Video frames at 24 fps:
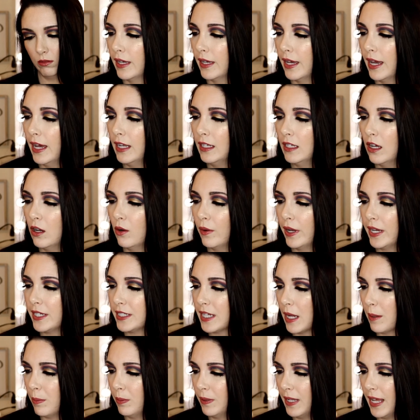Hello
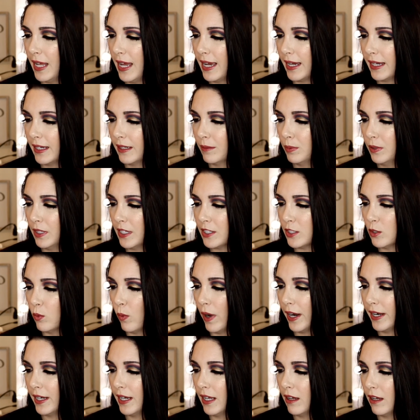Anti-Plaque Plus
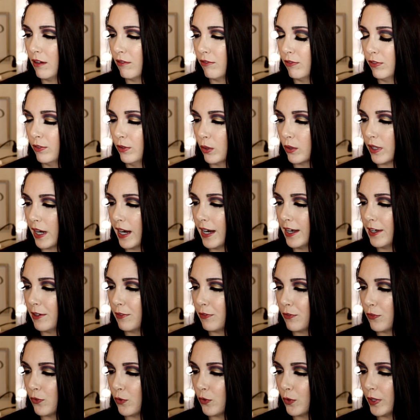Whitening
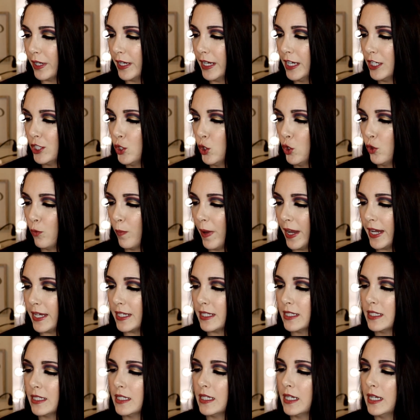Fluoride-Free
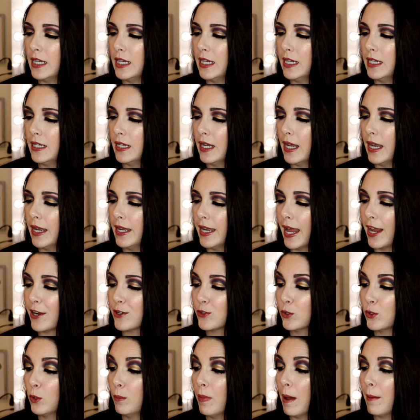Toothpaste in
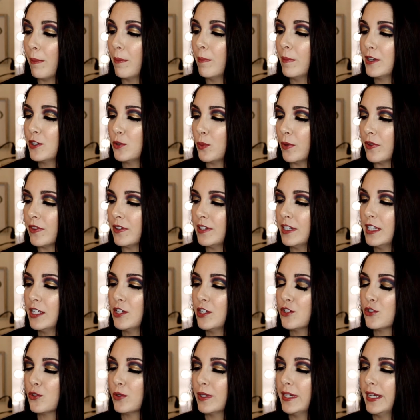natural peppermint with tea
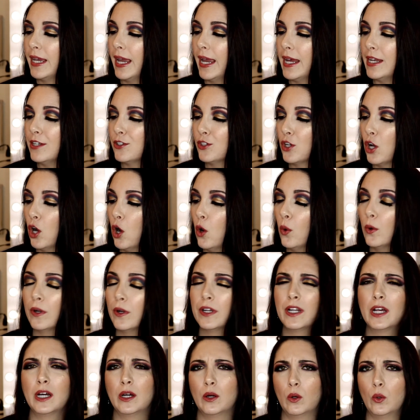tree and
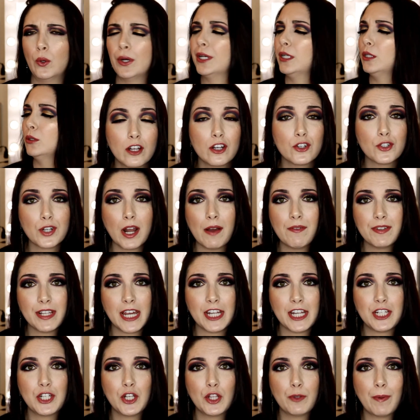coconut oil. Travel
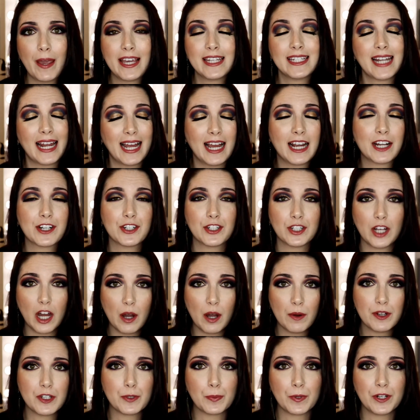size toothpaste, I actually
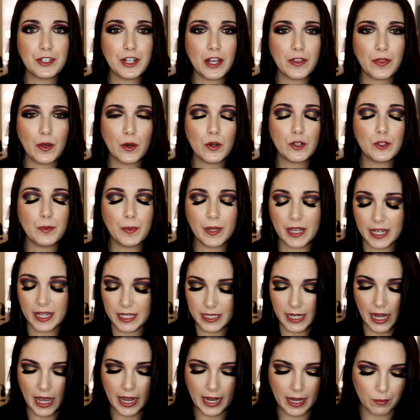always appreciate those because
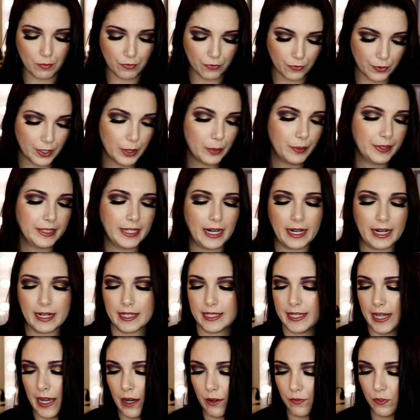I am frequently out of
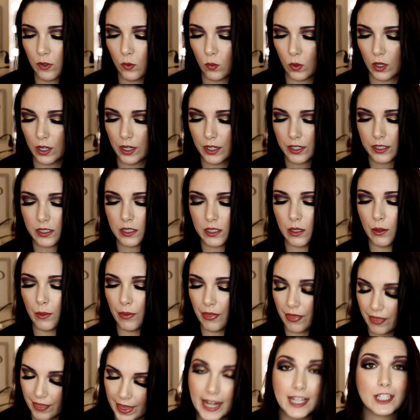town for work, so
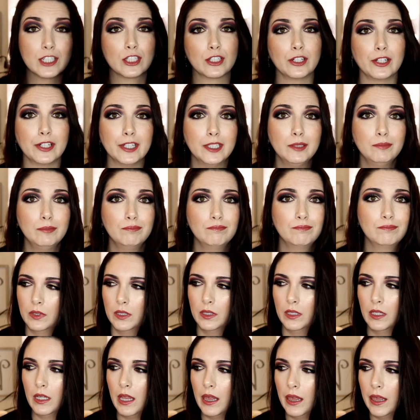that's good.
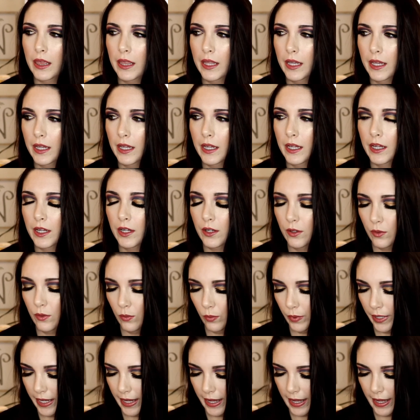And then we